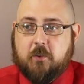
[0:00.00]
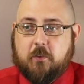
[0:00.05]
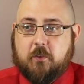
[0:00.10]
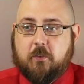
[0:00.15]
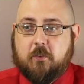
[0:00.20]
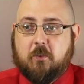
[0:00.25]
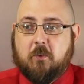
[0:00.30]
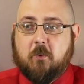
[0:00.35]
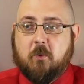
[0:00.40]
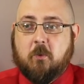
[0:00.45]

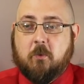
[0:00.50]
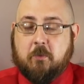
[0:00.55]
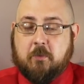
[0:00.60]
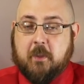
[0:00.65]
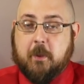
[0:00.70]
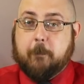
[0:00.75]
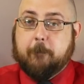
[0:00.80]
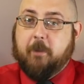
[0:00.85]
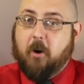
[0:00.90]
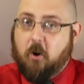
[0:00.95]
to
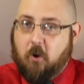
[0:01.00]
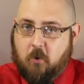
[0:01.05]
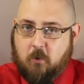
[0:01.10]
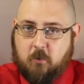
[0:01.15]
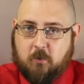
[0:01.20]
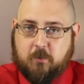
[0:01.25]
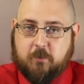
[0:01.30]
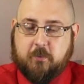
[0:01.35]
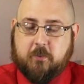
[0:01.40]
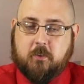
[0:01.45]
the
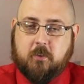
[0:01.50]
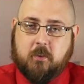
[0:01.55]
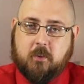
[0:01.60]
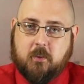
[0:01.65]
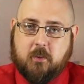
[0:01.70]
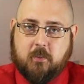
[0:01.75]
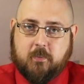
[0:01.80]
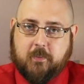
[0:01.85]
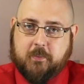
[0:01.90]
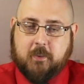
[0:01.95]
polls
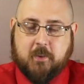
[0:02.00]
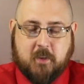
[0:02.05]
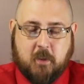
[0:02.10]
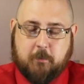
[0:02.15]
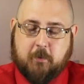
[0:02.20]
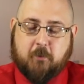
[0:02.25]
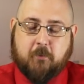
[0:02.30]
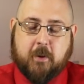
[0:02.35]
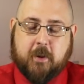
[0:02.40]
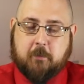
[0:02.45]
that the
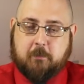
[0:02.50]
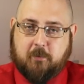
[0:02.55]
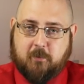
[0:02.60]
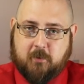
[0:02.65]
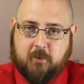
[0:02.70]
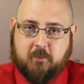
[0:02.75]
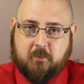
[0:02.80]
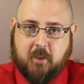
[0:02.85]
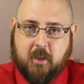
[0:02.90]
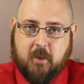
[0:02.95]
Democratic
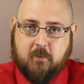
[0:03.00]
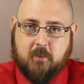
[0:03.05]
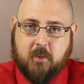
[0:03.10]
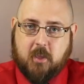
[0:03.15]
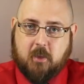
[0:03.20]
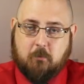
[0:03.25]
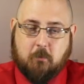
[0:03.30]
parties have,